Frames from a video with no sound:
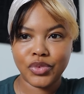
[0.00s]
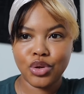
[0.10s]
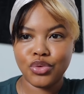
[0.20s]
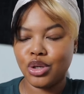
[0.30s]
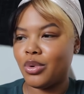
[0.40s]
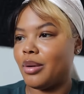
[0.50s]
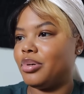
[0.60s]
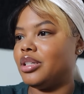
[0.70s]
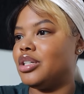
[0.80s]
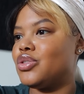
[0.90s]
I don't know why I'm
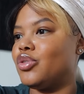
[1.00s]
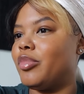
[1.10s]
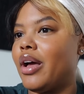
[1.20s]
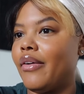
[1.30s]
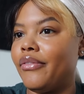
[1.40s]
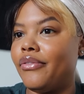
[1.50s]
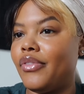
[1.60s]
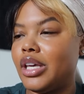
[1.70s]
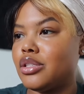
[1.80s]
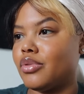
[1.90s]
putting this on my
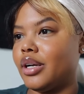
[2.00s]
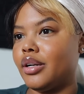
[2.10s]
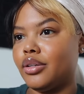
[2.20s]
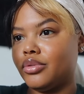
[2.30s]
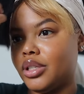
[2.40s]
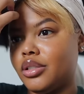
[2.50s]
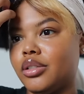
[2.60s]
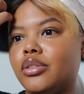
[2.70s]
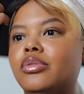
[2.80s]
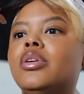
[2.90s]
face right now. Like,
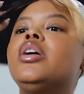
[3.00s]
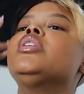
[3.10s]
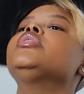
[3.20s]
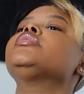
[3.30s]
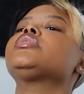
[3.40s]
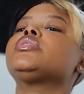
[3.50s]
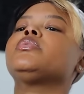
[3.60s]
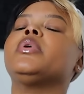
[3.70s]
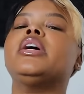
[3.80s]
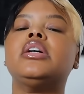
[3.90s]
girl,
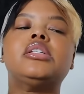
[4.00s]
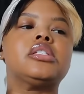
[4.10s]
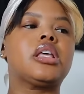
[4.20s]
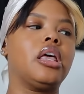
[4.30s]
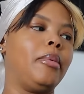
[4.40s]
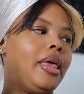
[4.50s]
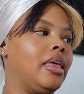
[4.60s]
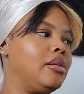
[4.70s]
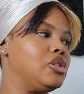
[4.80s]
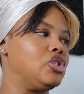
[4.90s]
sweat is coming
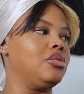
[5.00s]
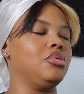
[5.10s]
at you.